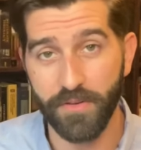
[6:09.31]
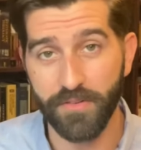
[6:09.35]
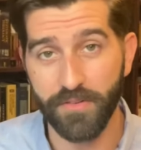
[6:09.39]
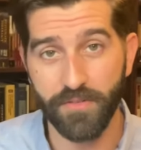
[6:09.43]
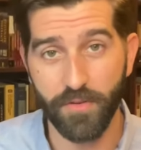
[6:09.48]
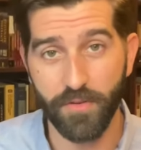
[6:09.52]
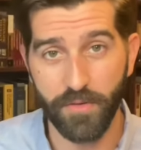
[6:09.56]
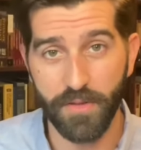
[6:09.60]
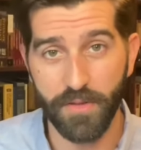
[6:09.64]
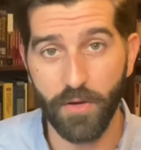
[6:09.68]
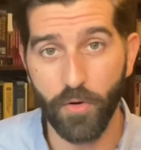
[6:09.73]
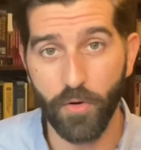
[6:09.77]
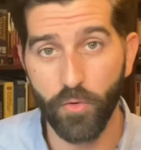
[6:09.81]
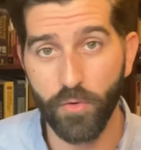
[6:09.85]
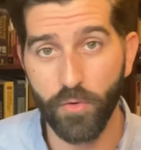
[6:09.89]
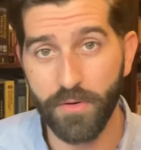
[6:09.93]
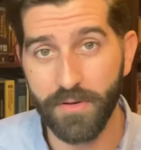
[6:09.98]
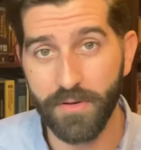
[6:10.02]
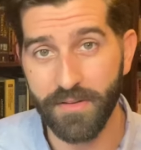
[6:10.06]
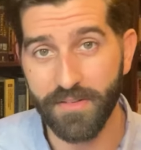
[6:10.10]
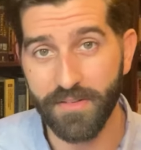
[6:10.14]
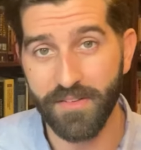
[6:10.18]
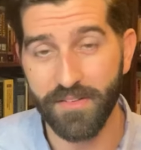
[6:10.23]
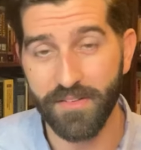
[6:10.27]
So the
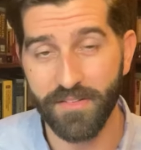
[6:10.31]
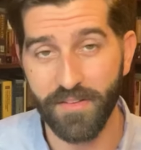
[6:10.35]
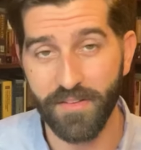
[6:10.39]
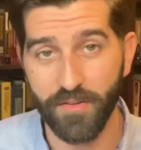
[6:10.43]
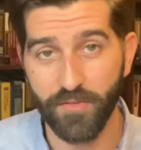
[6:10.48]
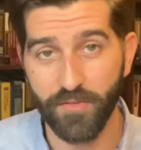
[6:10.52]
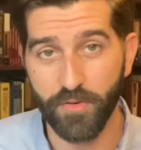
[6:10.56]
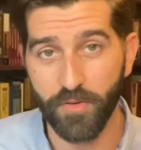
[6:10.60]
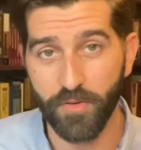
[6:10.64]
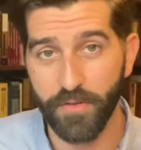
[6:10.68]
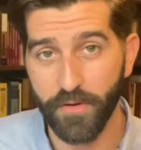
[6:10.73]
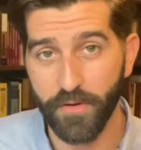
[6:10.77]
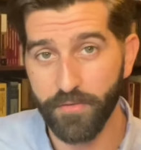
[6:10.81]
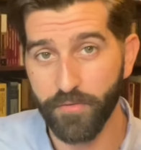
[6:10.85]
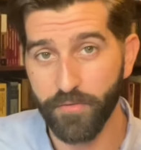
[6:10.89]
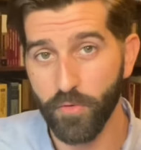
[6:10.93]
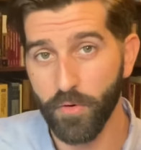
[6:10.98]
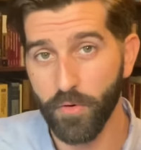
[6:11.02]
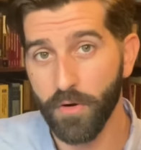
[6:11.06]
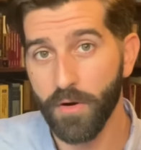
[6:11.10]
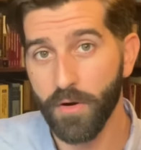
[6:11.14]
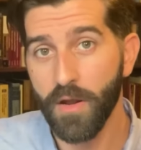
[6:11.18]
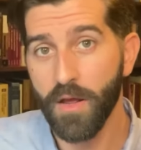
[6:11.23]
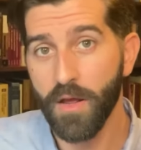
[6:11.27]
ordinance is central.
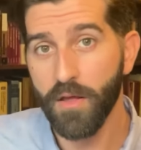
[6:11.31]
Therefore,